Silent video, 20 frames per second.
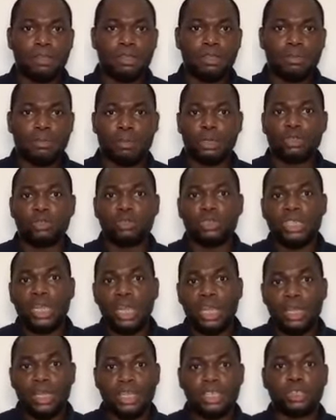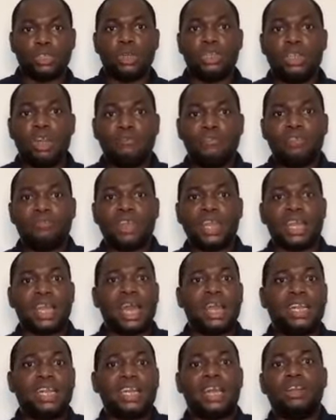But today, is Oni of Ife
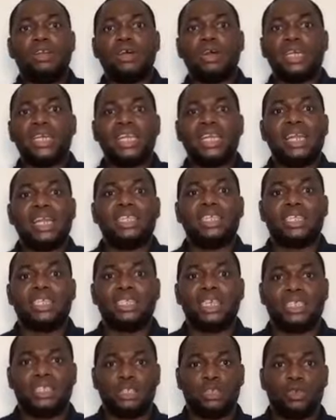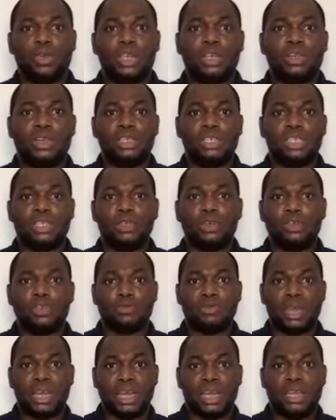carried along in anything that is going on in
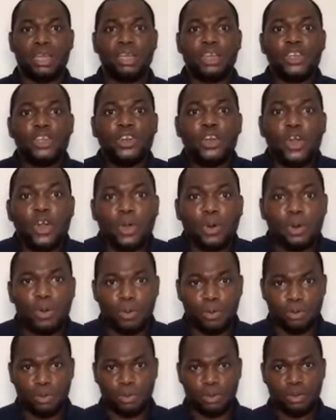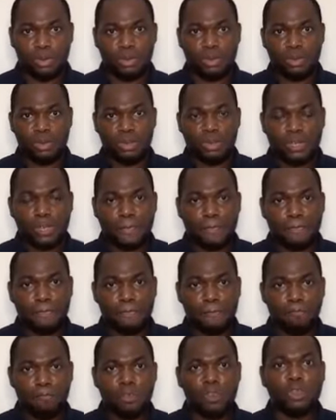Yoruba? No.
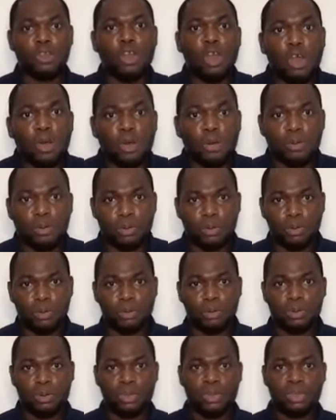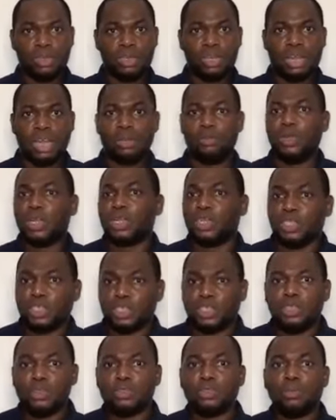No. And we
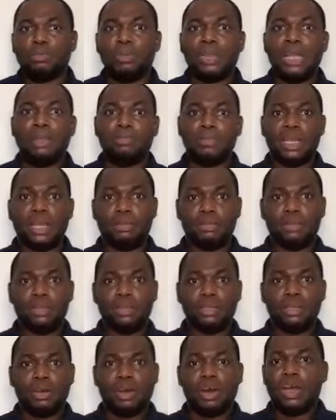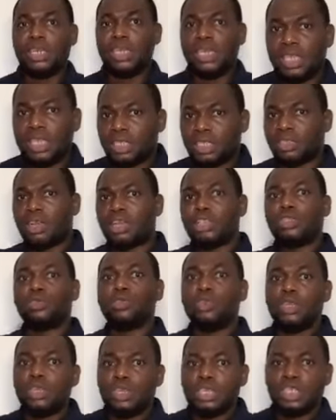continue to blame them. Oni is not
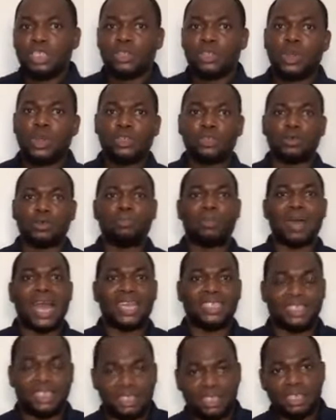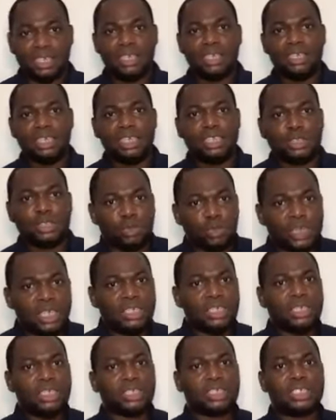doing, he's going to party. He's
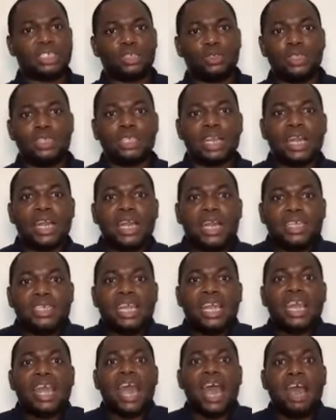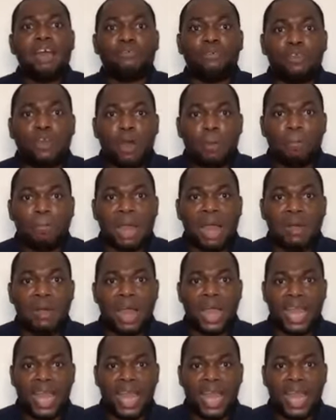doing this, he's doing that. They have no power